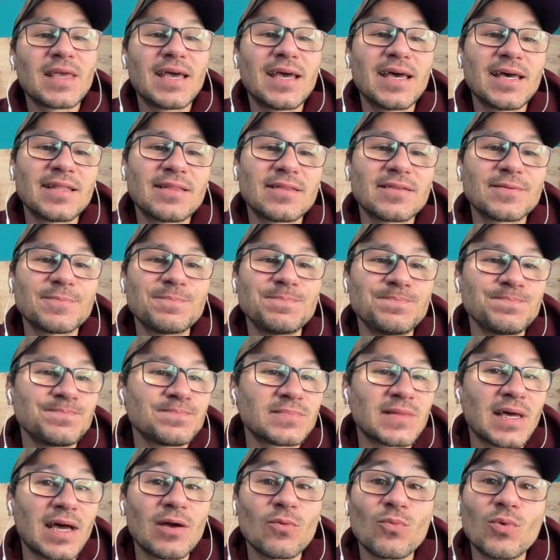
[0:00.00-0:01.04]
And
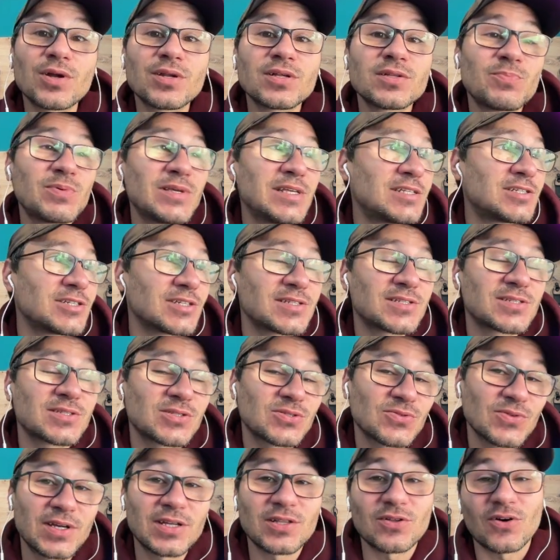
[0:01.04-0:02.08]
I want to be just
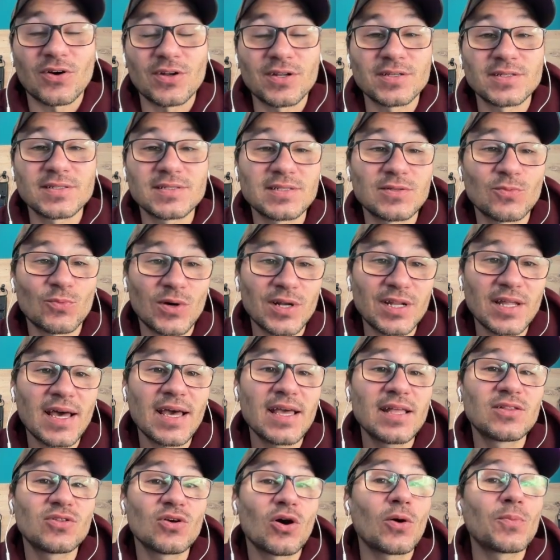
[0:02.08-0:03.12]
straight honest. What
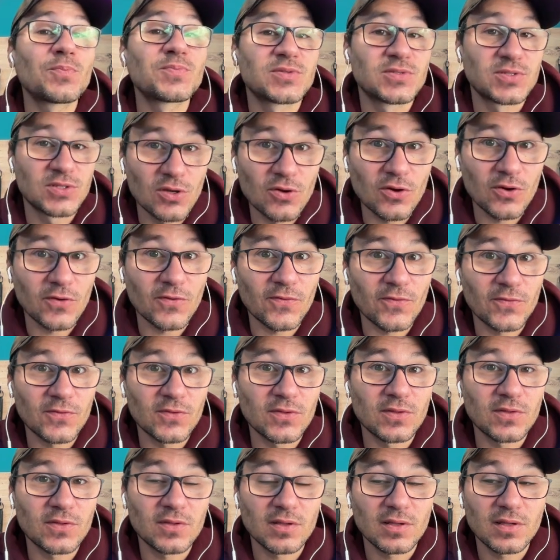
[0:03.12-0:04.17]
I
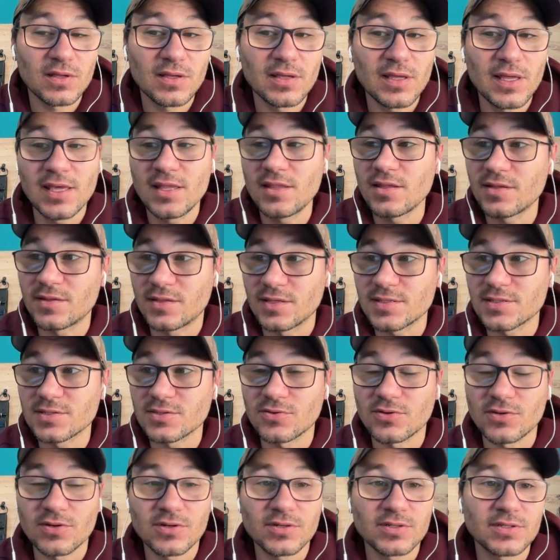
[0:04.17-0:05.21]
observed in the
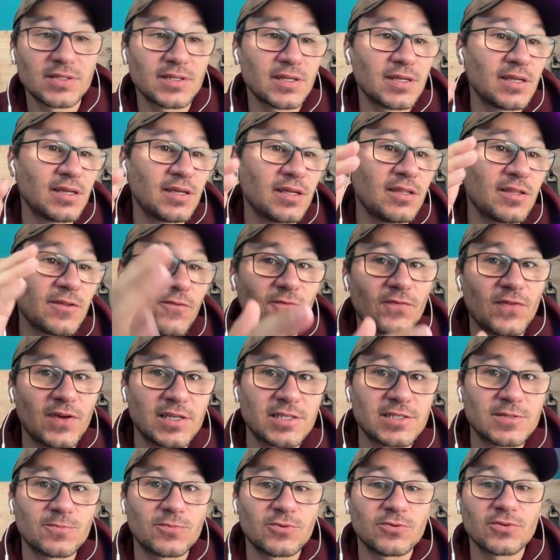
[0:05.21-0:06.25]
Discord, in the
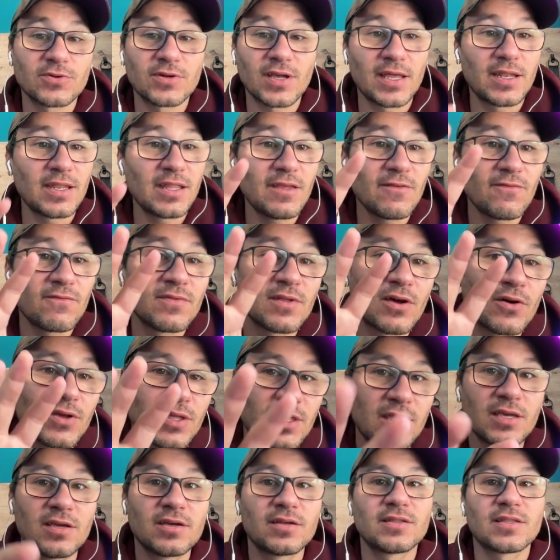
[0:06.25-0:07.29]
Facebook, and even now
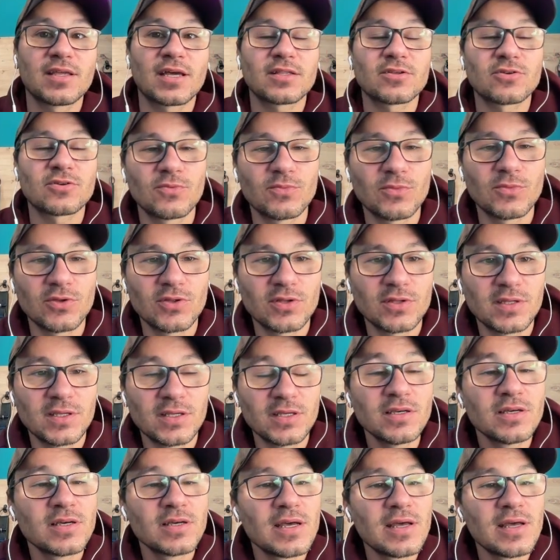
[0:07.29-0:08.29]
here in that community,